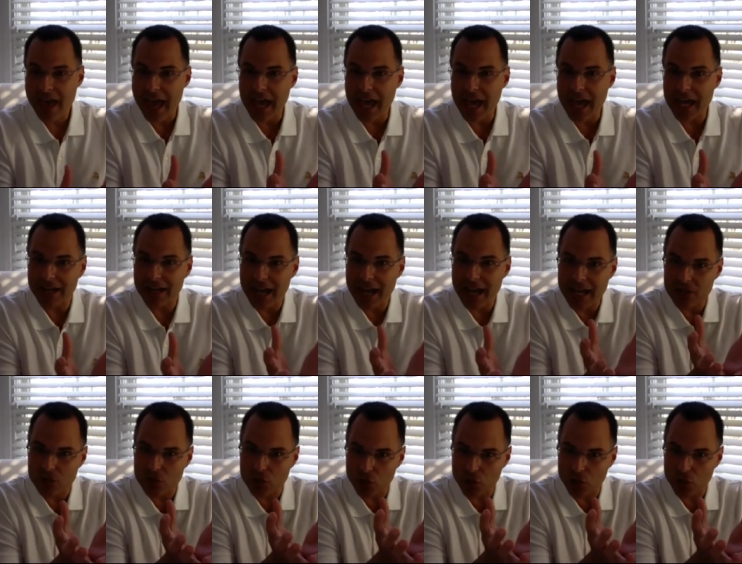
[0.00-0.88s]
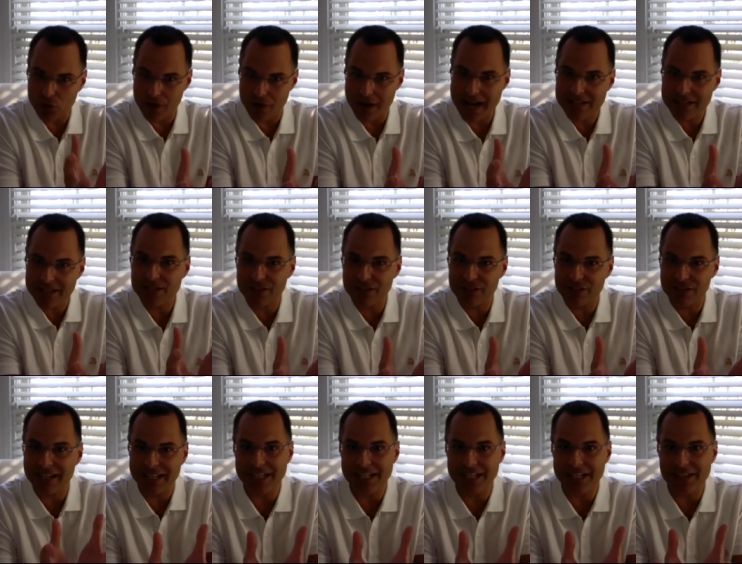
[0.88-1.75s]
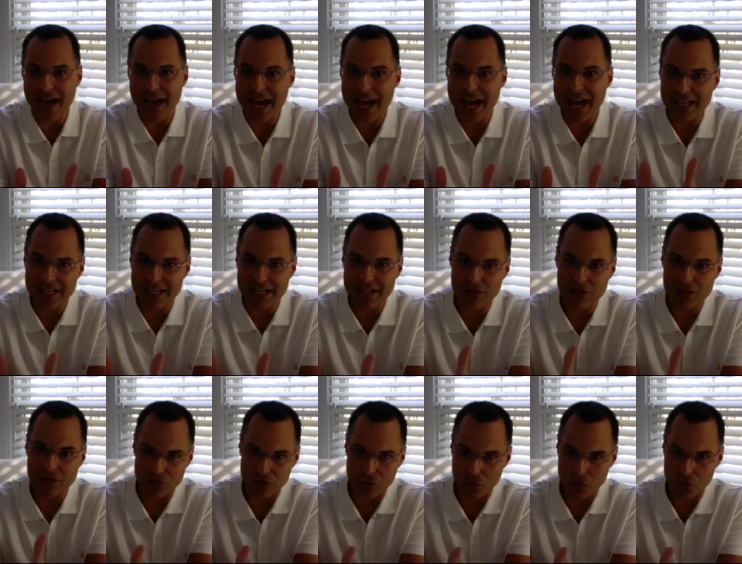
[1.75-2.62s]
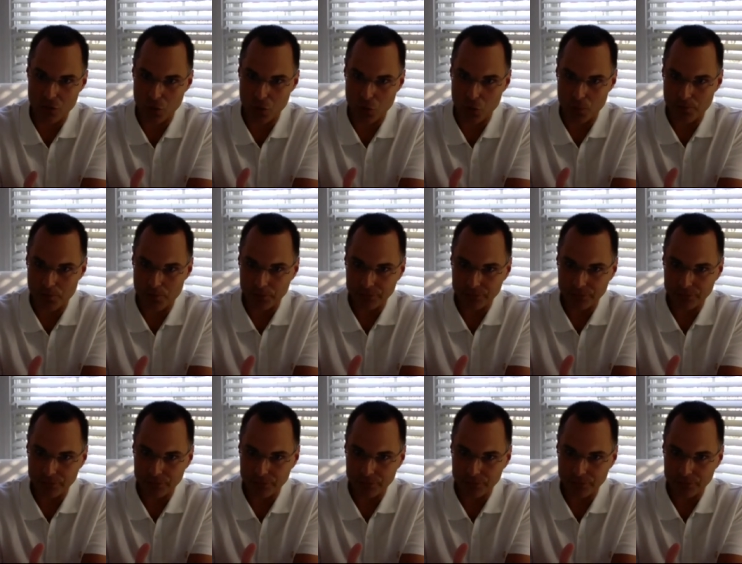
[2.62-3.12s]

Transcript: and translating that into